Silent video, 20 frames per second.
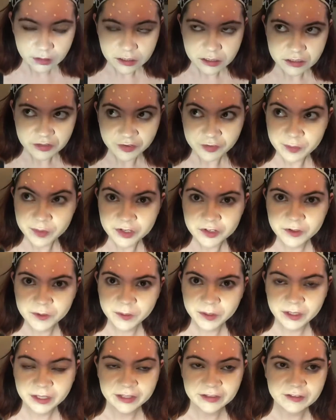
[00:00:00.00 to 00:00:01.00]
So I've been
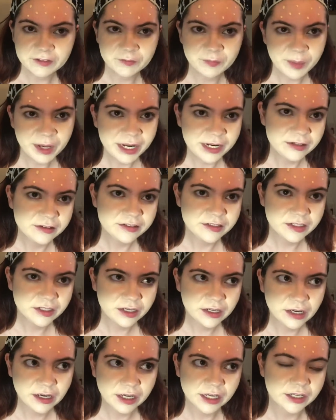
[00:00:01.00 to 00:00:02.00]
doing lots of
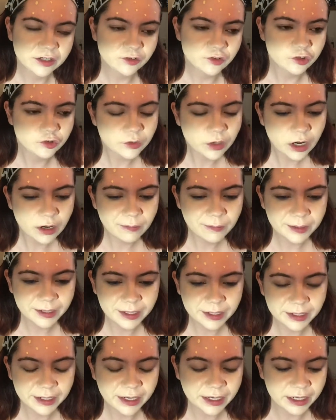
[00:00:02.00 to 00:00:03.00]
painting and
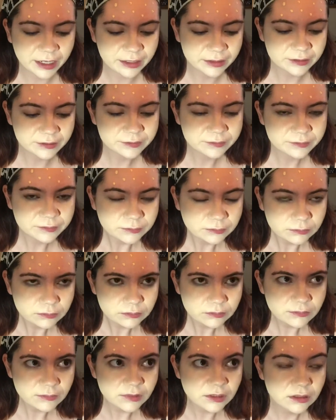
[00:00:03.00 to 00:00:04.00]
drawing, and
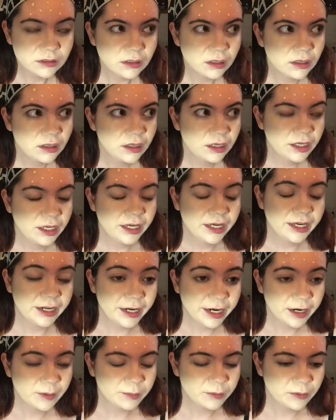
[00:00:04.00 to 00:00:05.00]

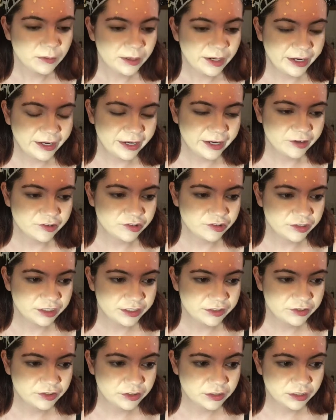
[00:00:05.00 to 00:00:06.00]
in April I
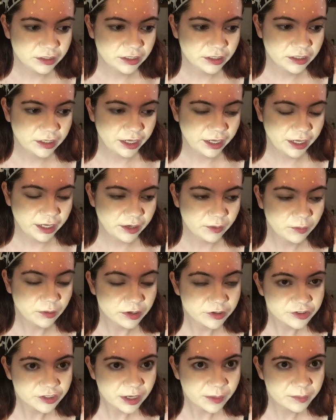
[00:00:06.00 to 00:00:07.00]
actually took a
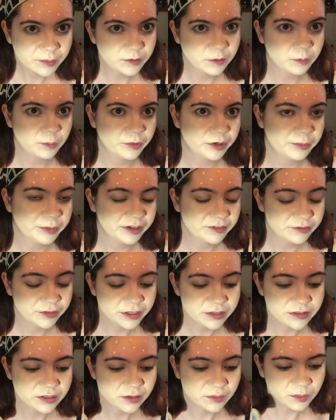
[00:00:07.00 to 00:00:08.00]
workshop with one of my
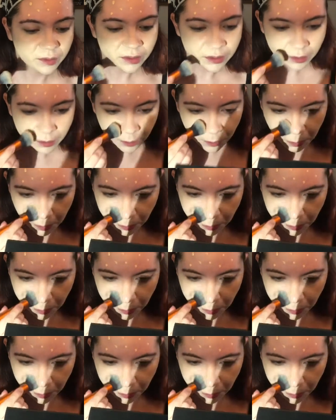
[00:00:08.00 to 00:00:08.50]
friends at work,